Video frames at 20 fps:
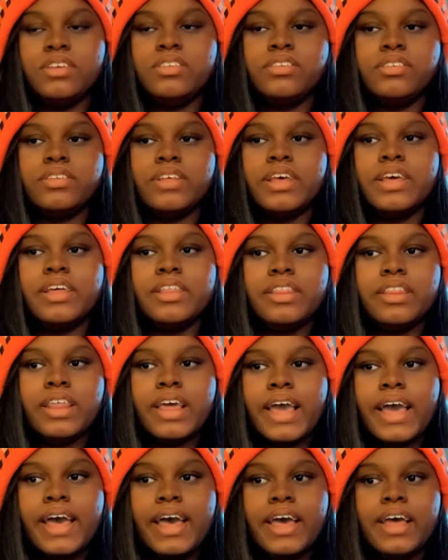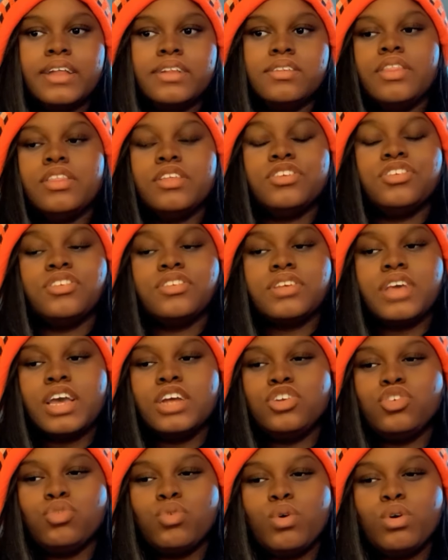said that the
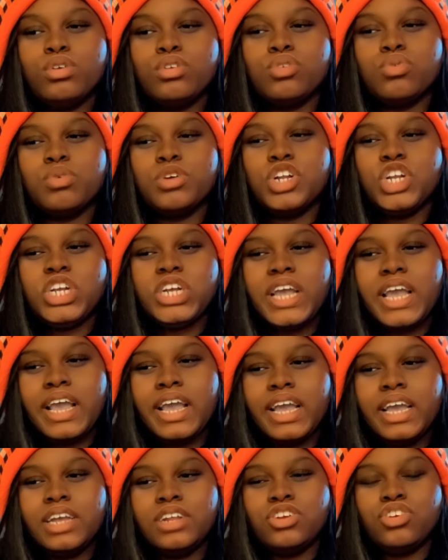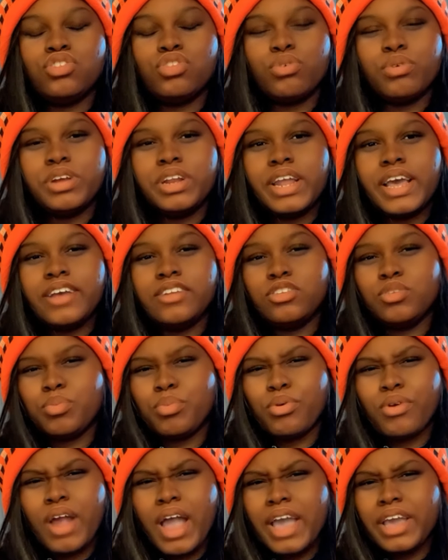schedules were changed three nights
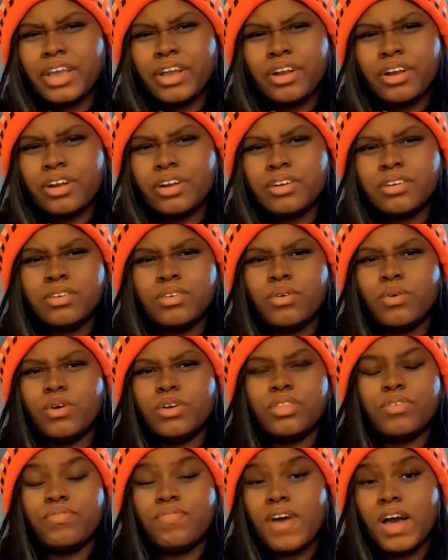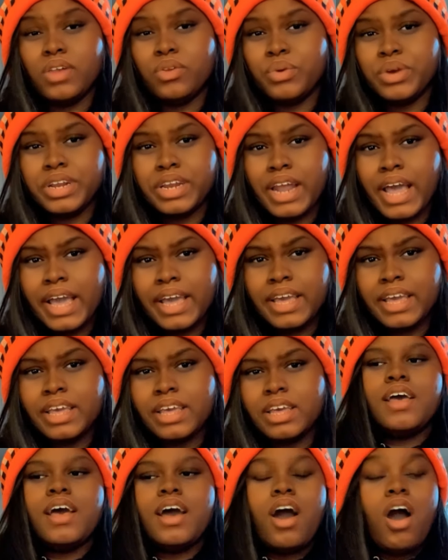prior or the following night,
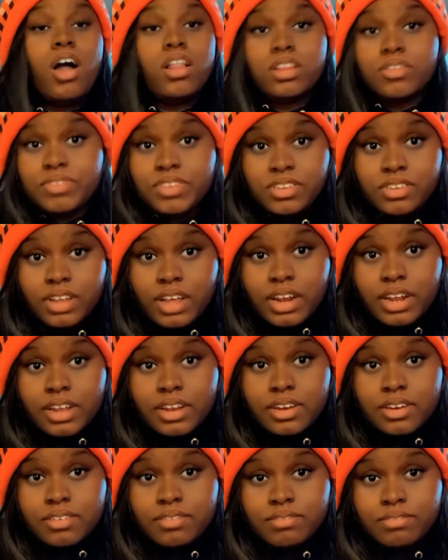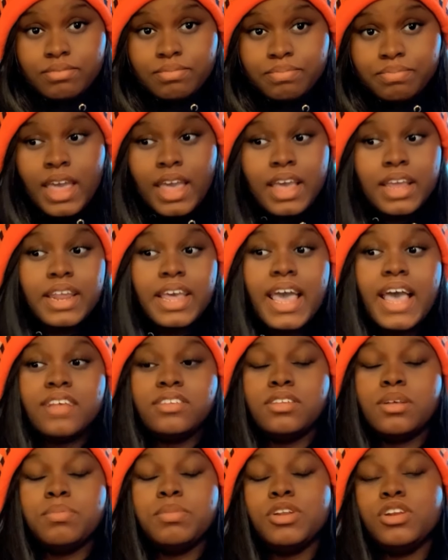all of a sudden. And it has
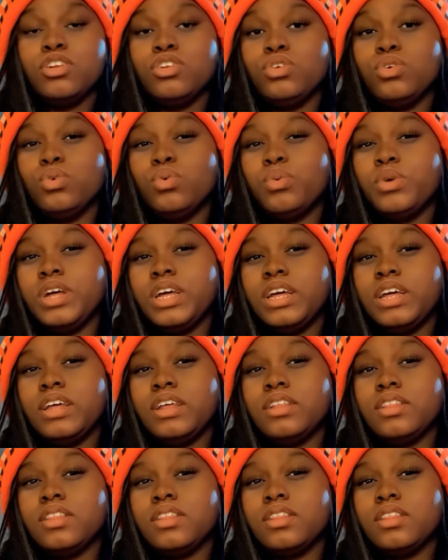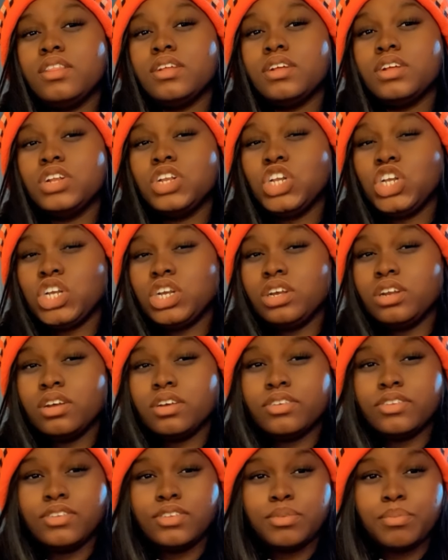something to do with
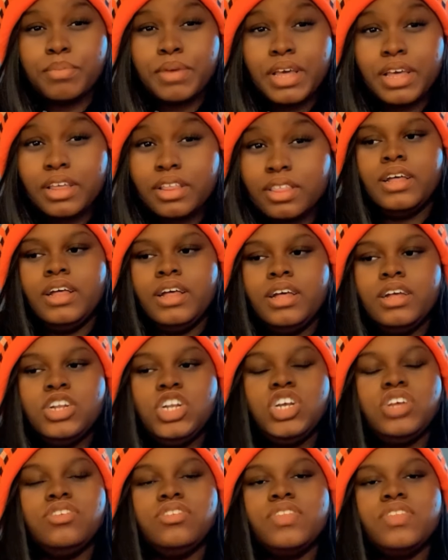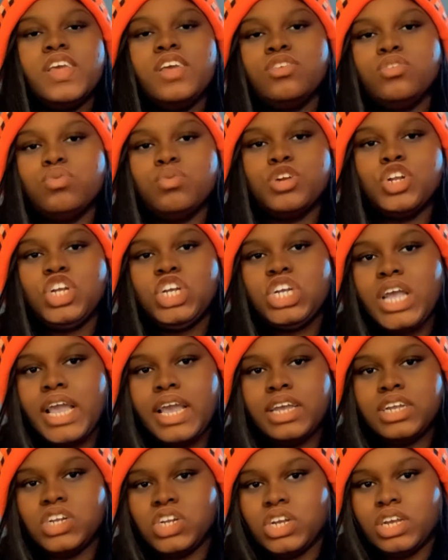Gina Smith. Just things were
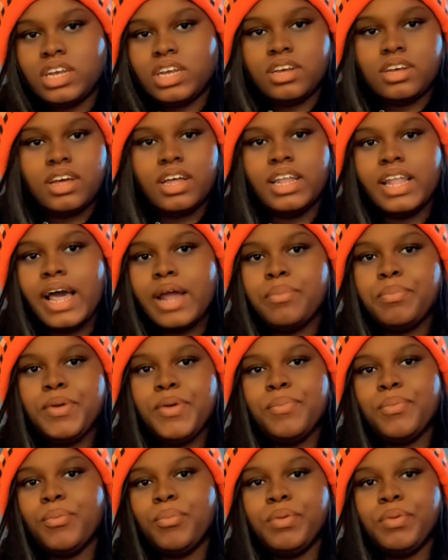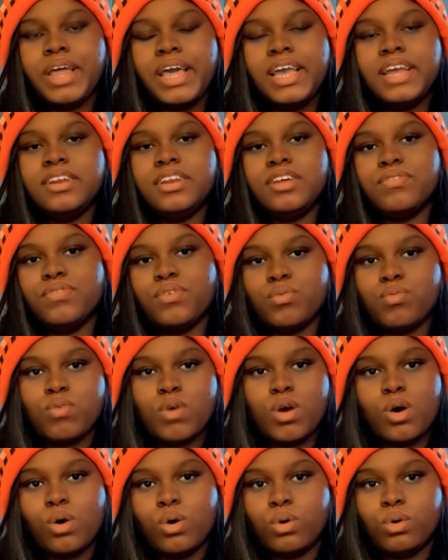changing. A lot of people played different
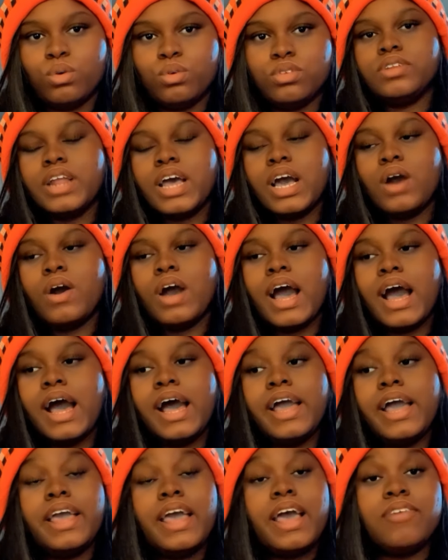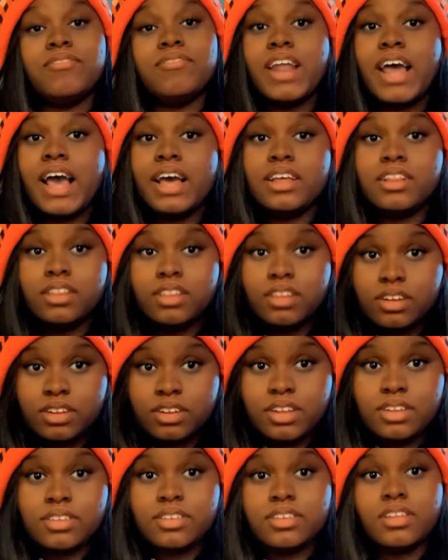roles. Now, I have not looked
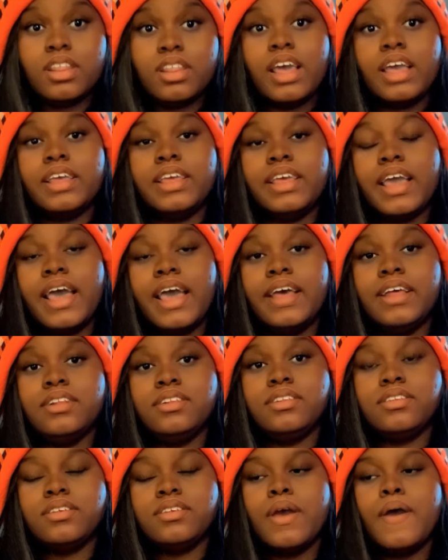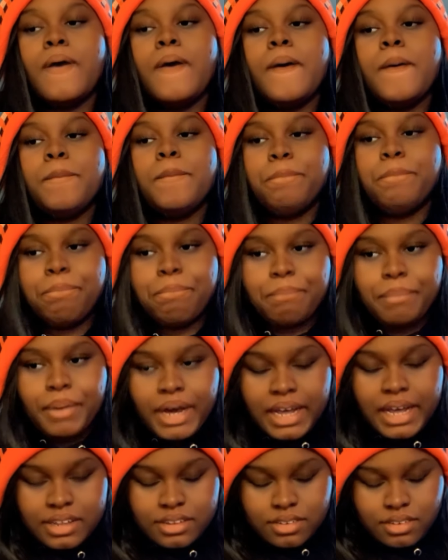into that yet,
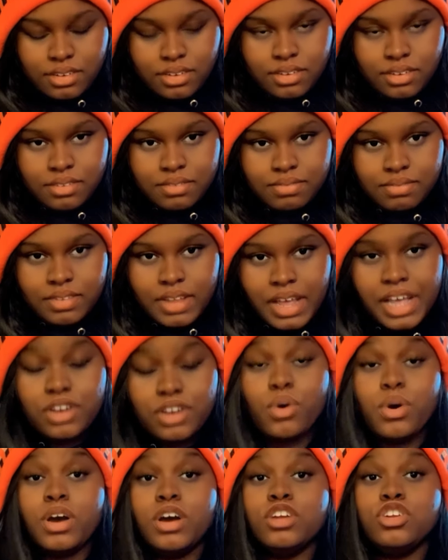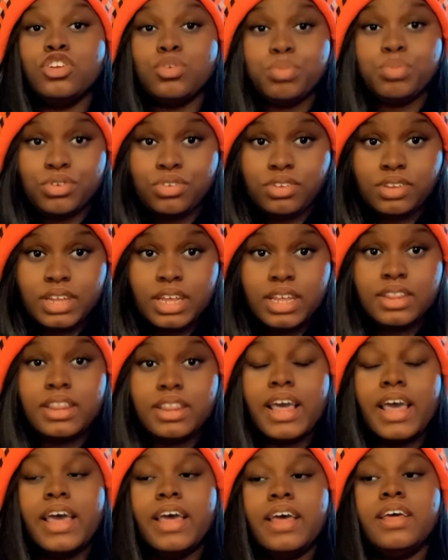but I know 100%
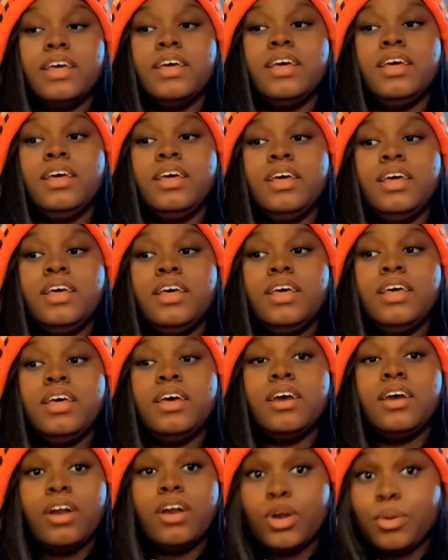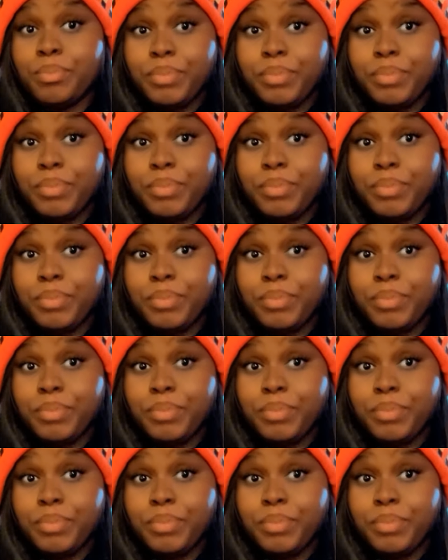that her